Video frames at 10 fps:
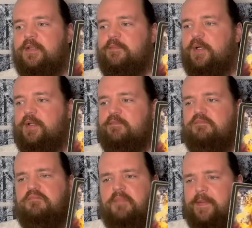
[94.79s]
but
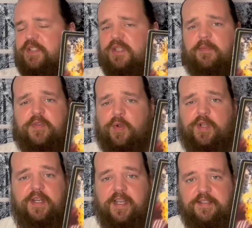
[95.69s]
maybe some of you are
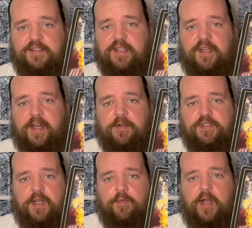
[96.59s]
connected to an air
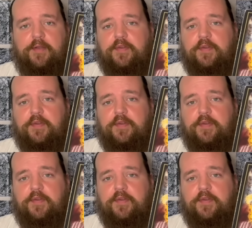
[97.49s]
sign, right?